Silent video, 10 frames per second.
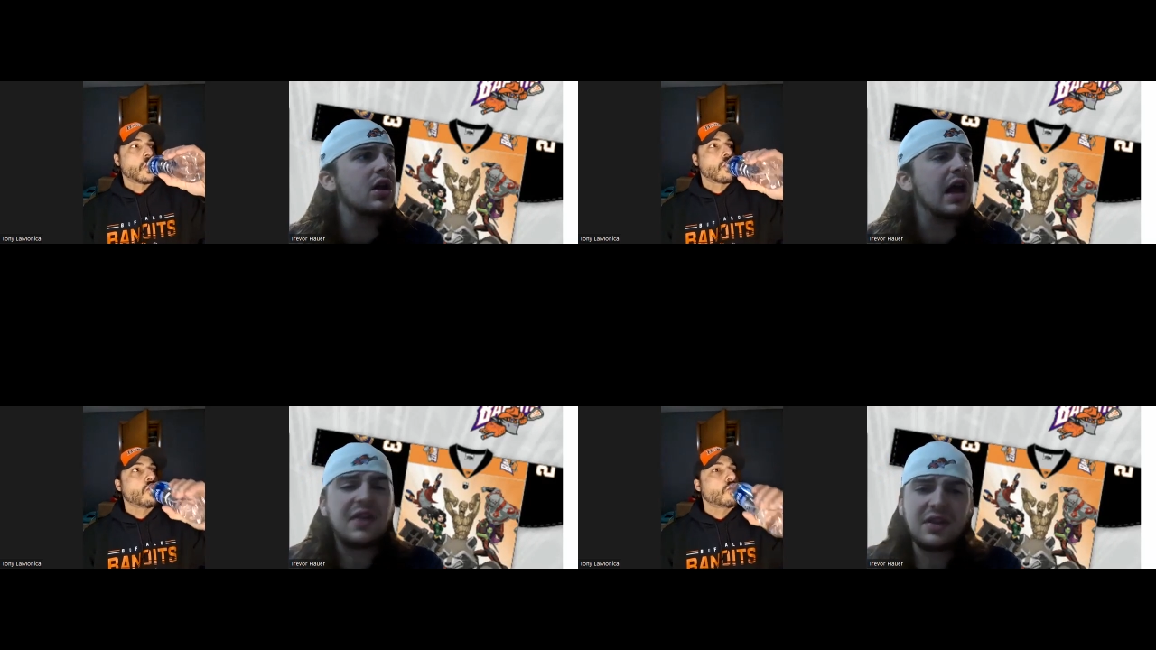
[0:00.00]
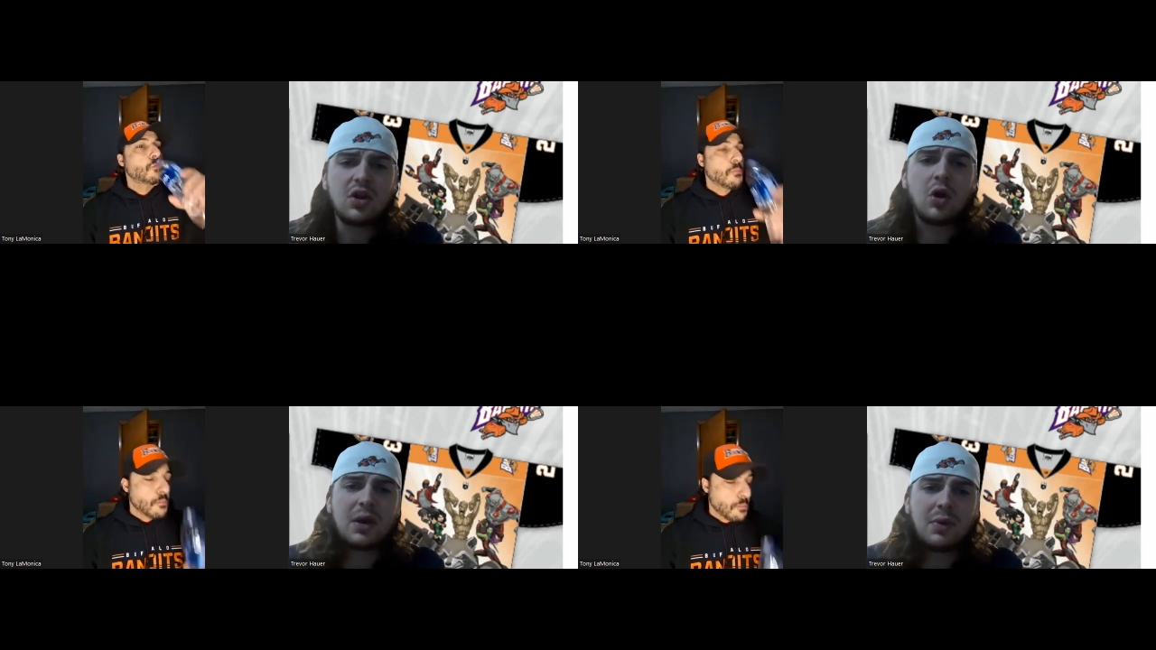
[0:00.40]
Speaker 1: I think,
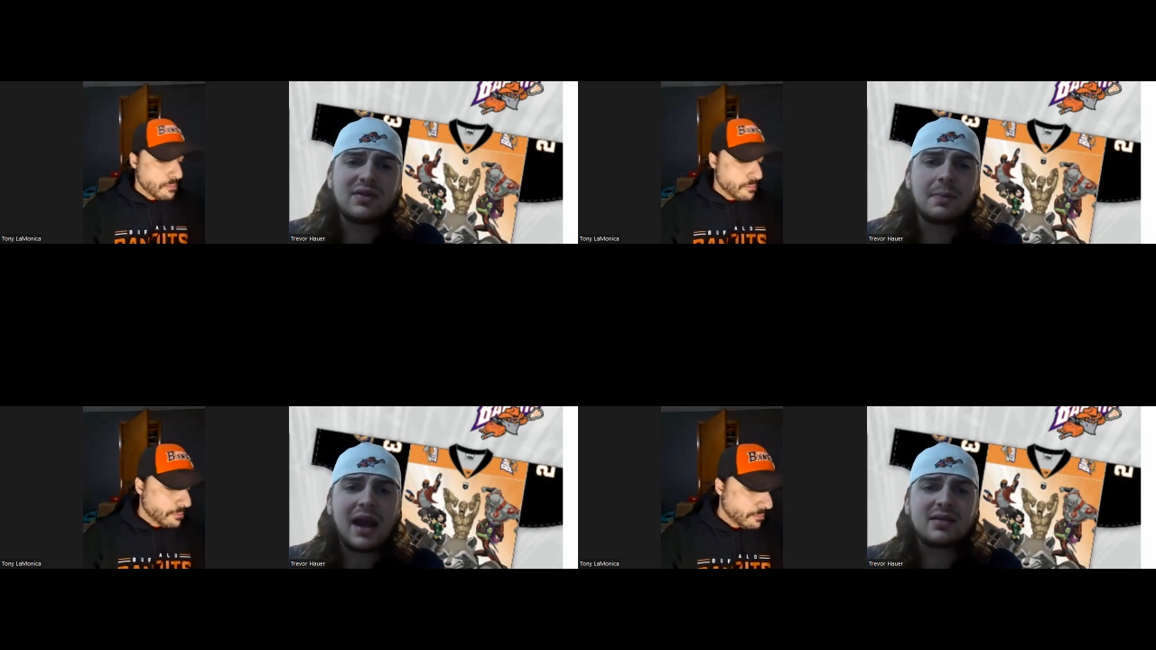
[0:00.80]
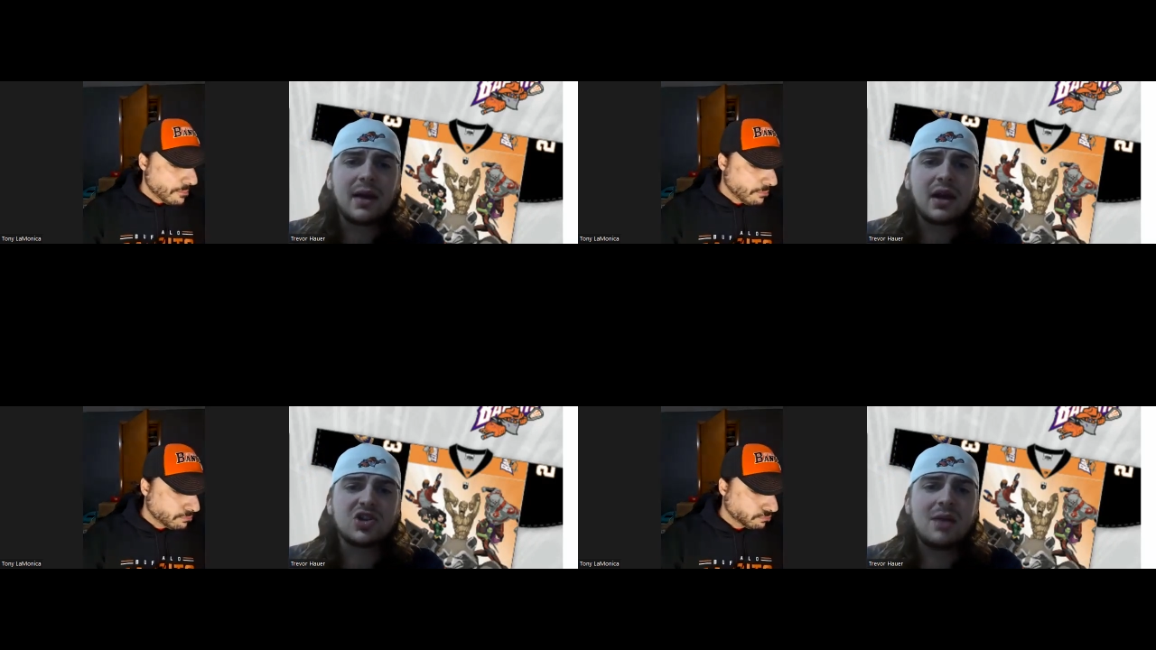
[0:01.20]
no, they went to back to
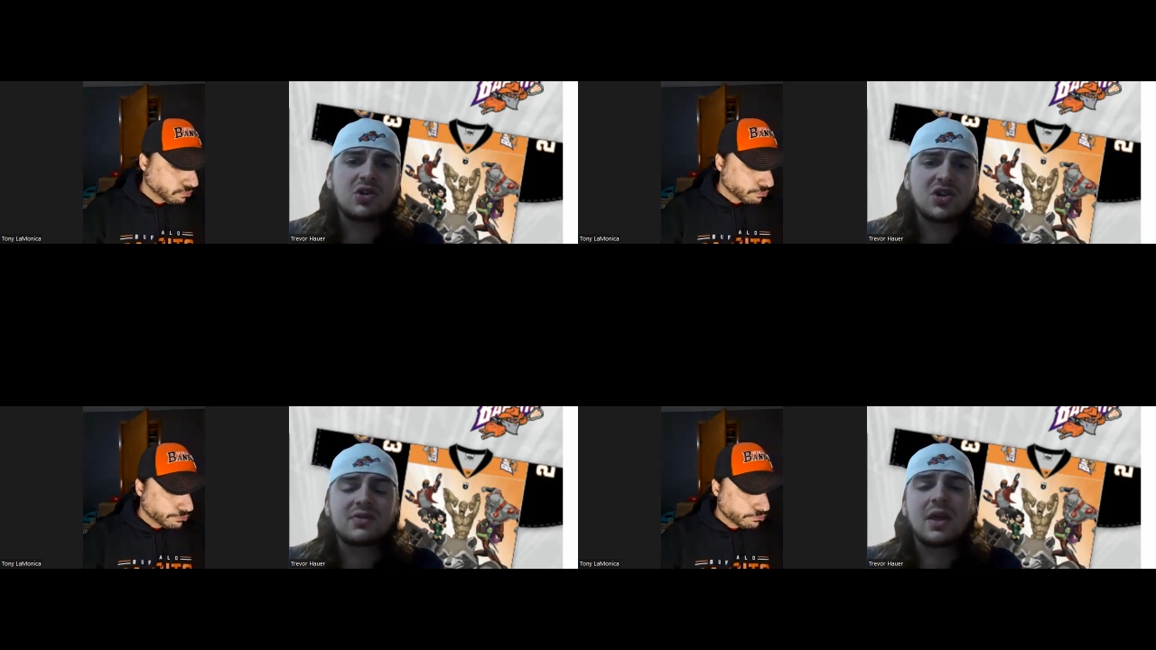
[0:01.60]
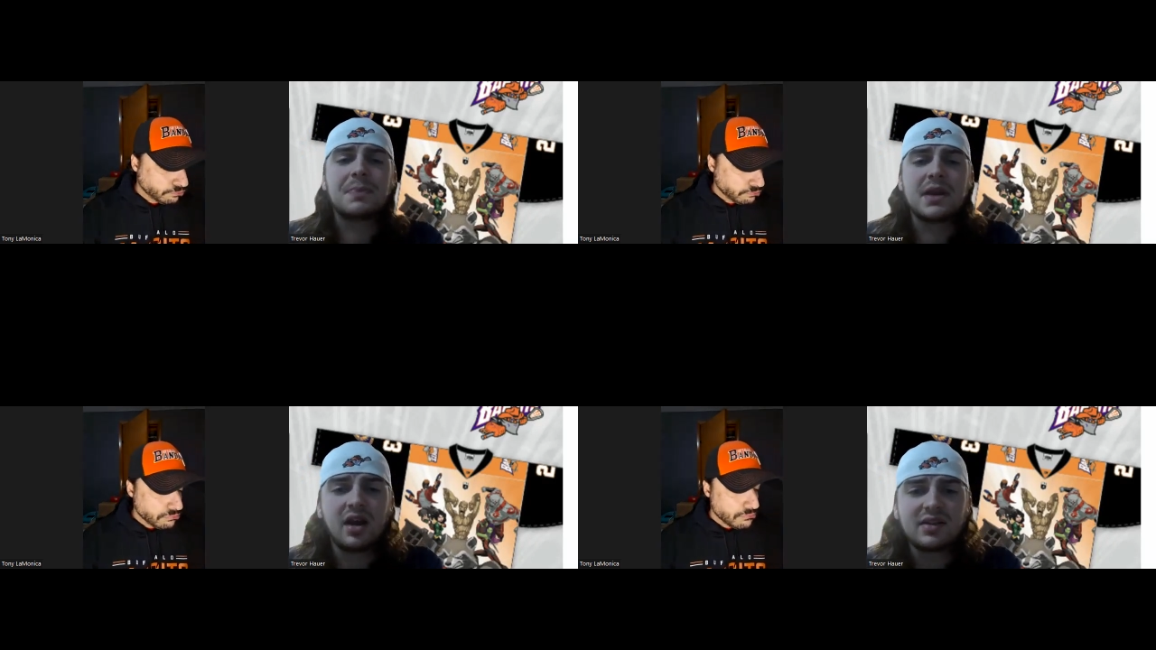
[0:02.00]
back championships. They
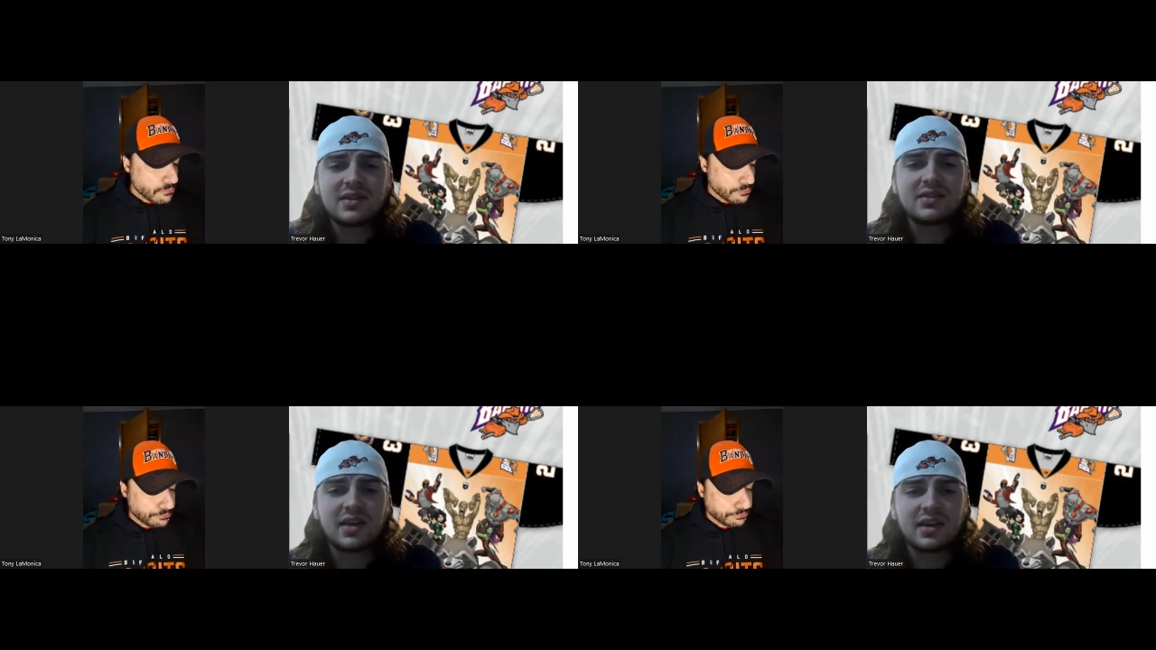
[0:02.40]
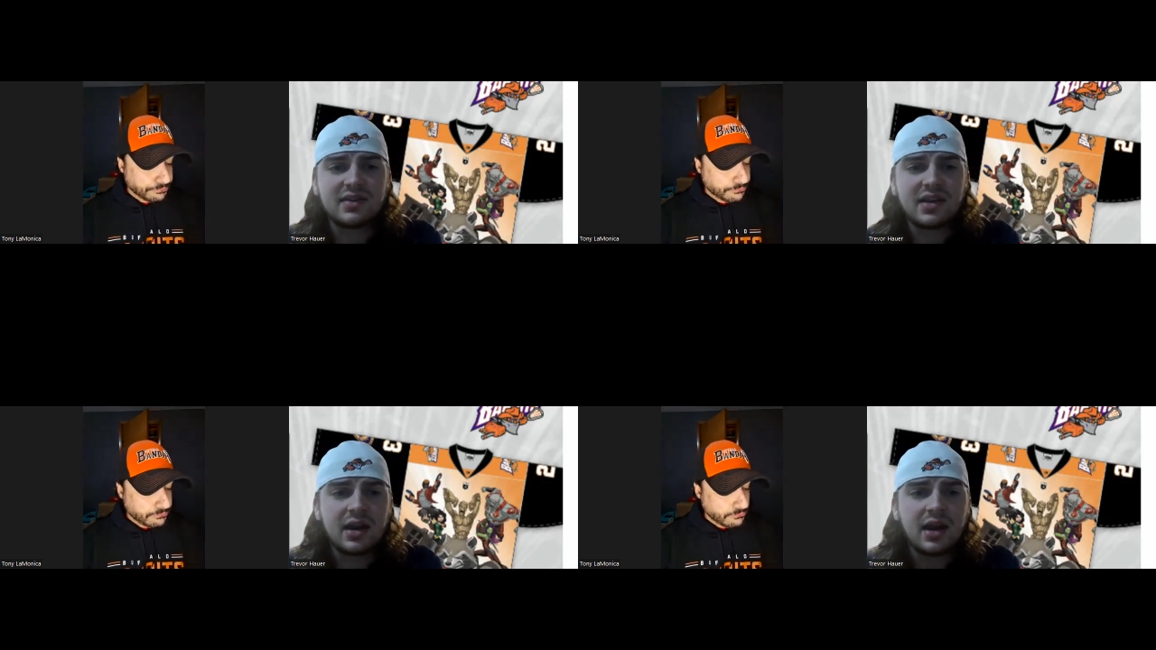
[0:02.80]
beat us in
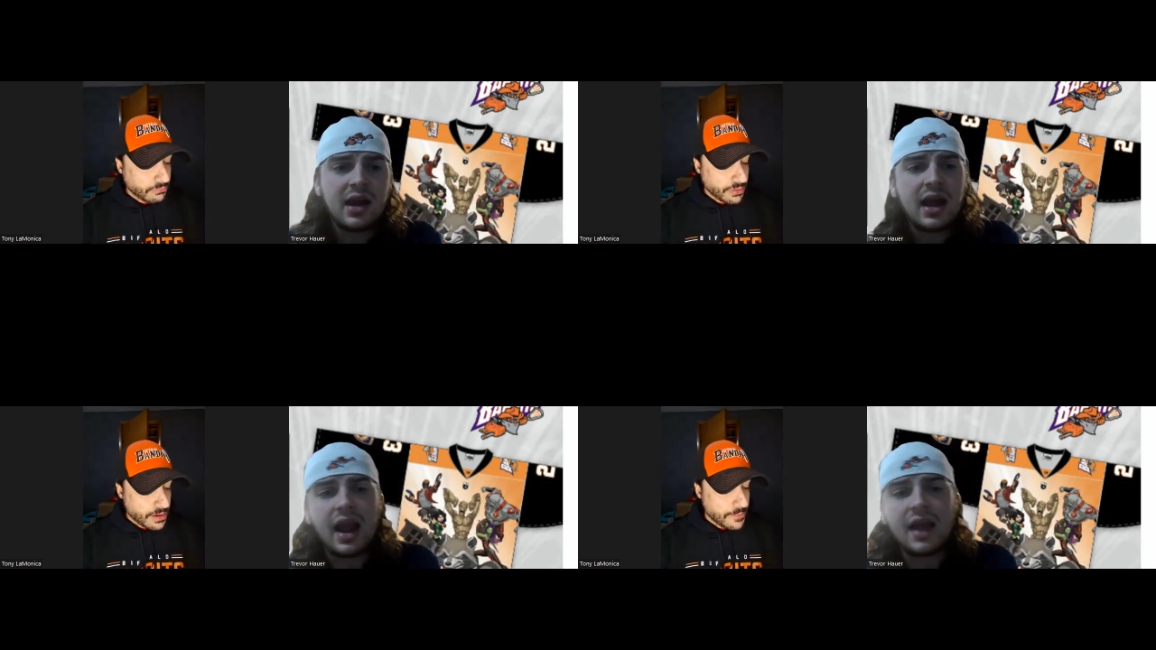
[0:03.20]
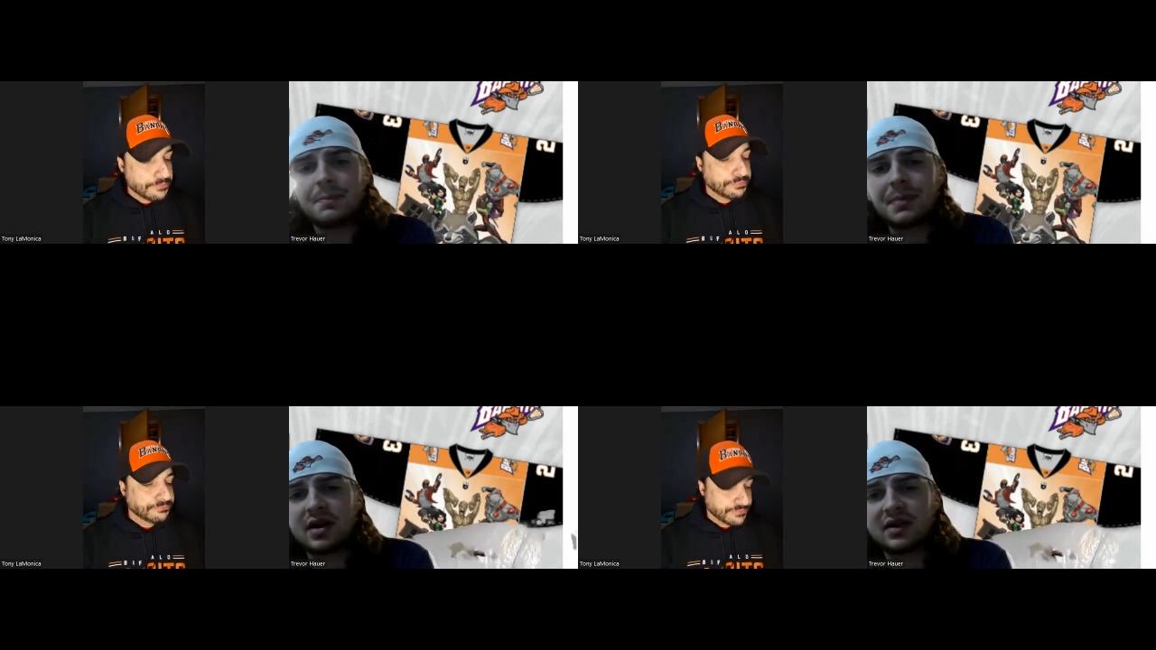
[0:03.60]
16 and they
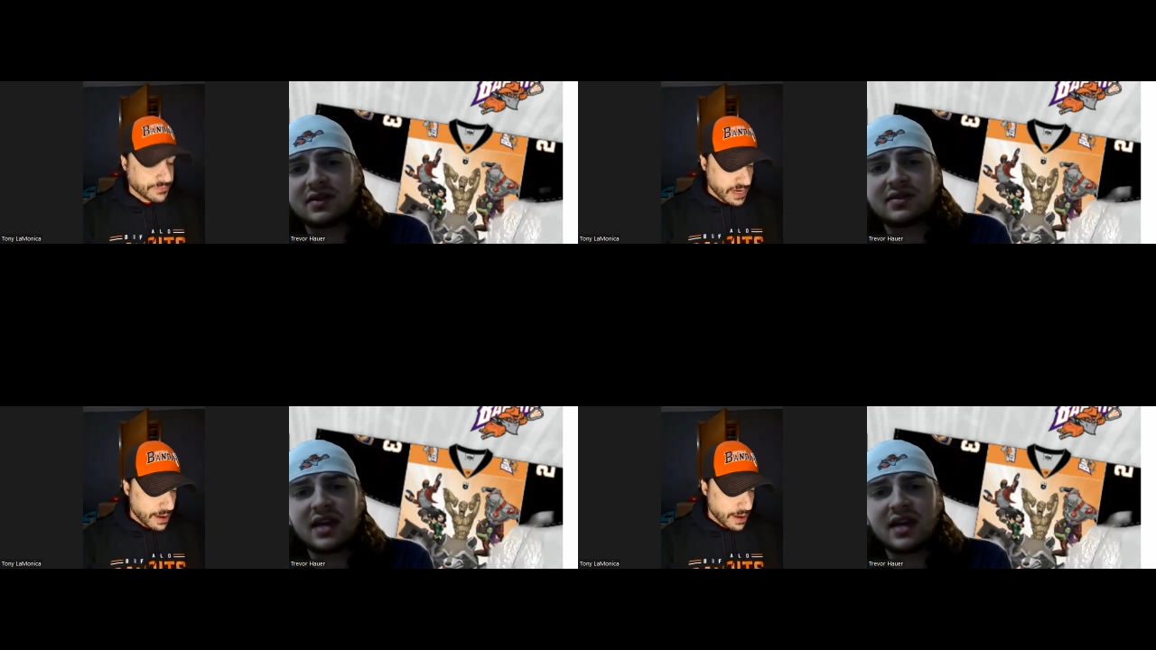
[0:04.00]
beat us in yep.